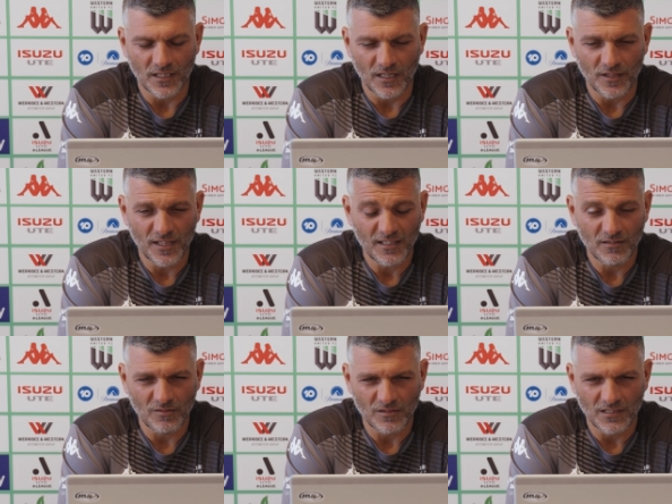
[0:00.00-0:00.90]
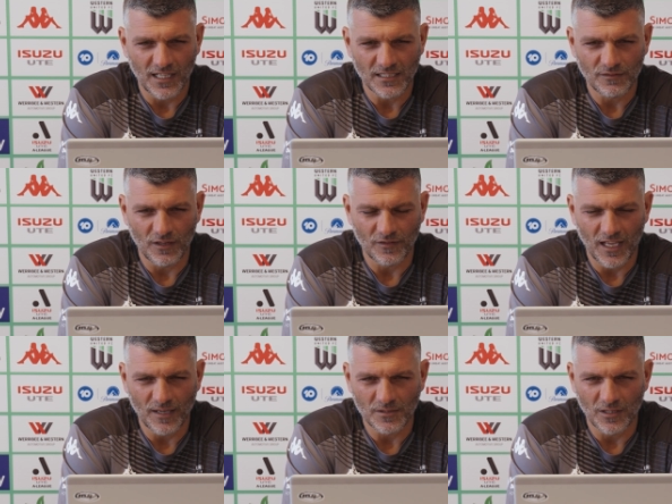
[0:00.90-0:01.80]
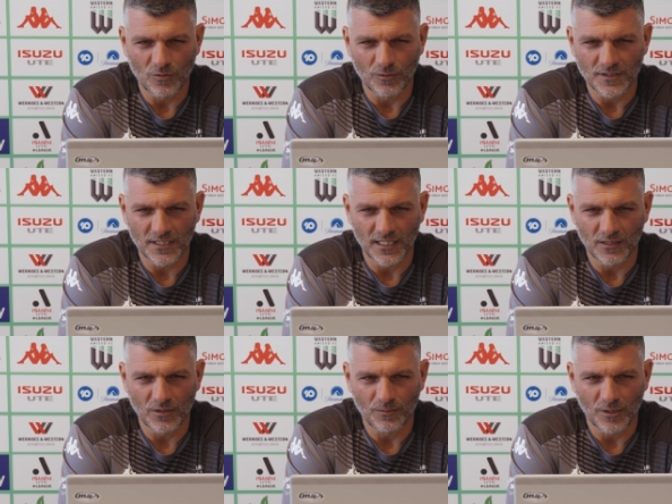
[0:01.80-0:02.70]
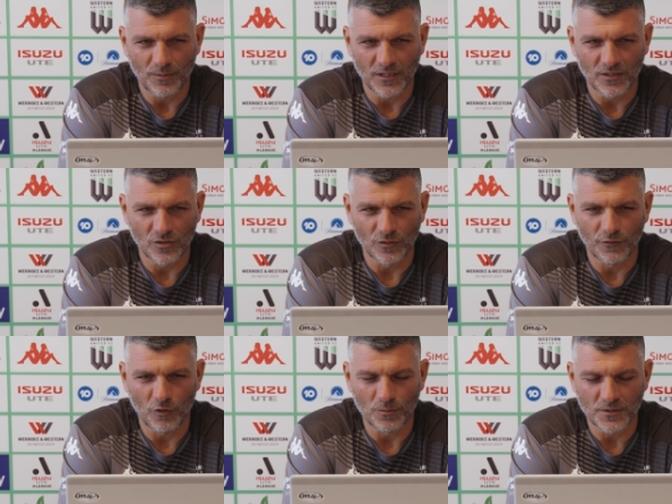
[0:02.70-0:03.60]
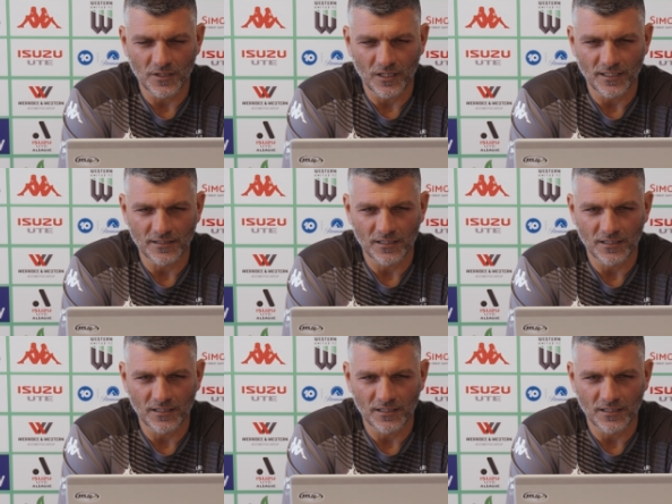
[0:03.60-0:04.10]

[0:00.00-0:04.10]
I think last five games along with City, we're probably the two form side.